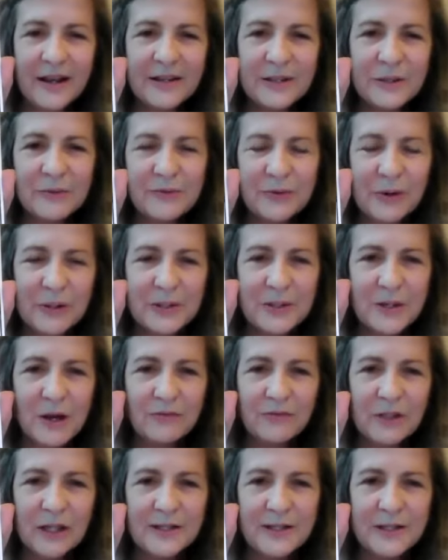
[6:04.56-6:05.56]
So first
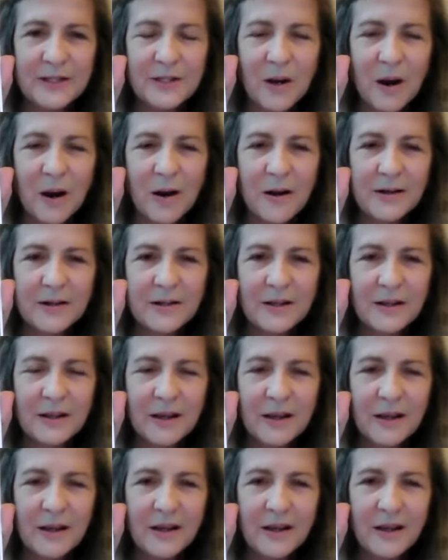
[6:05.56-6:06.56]
off, let's start
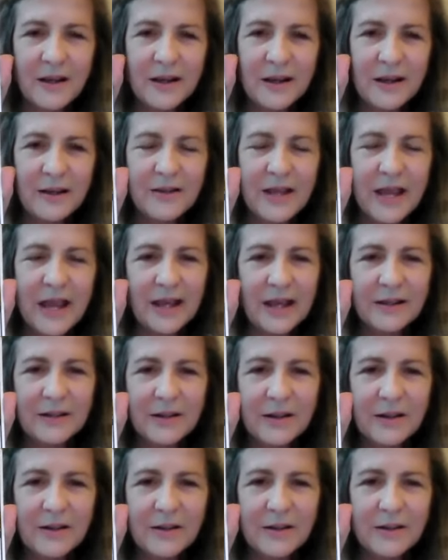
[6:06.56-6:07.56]
that
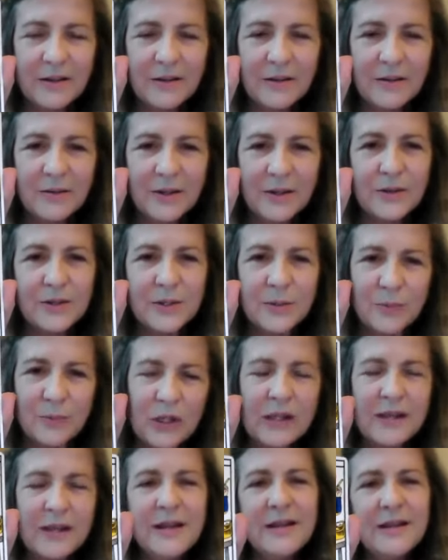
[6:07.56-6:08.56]
there's
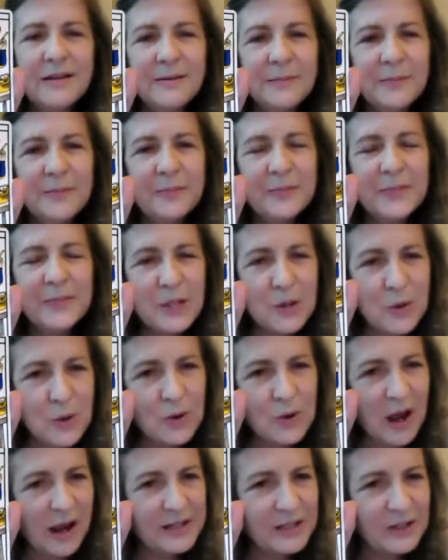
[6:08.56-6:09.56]
really
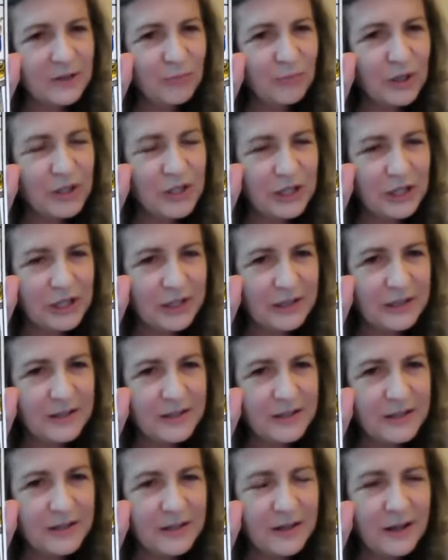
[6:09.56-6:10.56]
2 kinds of
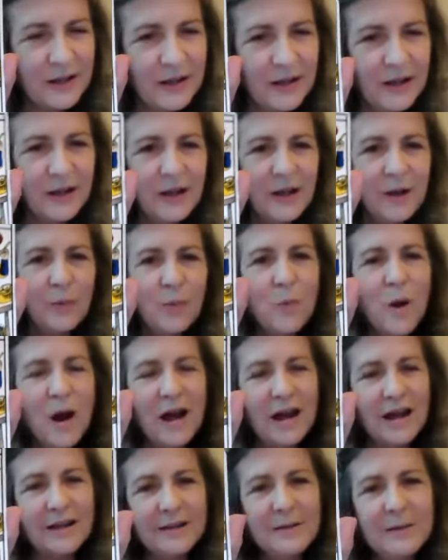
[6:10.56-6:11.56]
magicians.
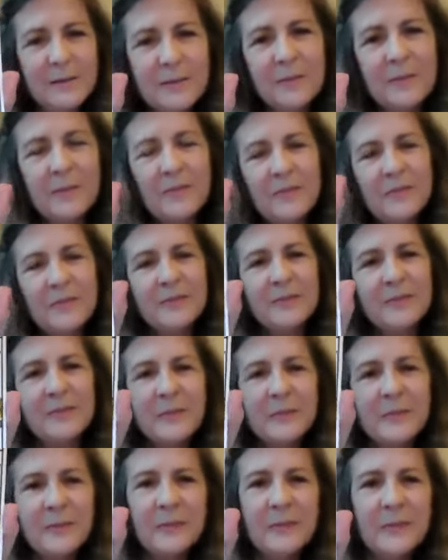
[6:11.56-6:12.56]
One
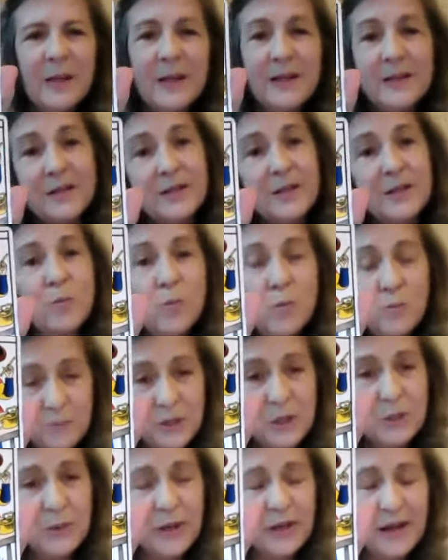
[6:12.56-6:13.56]
is
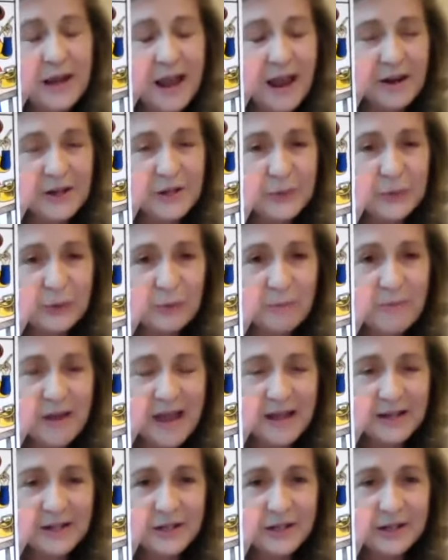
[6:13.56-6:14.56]
doing actual
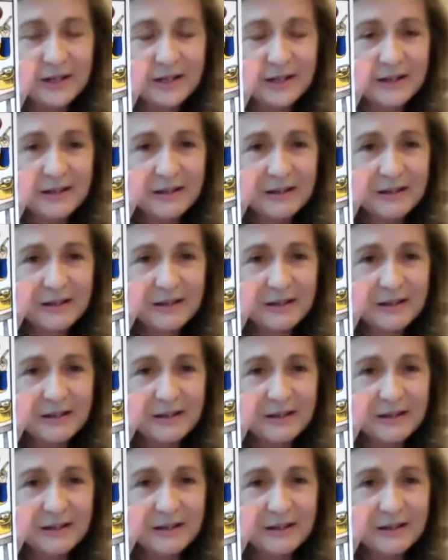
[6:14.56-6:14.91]
magic.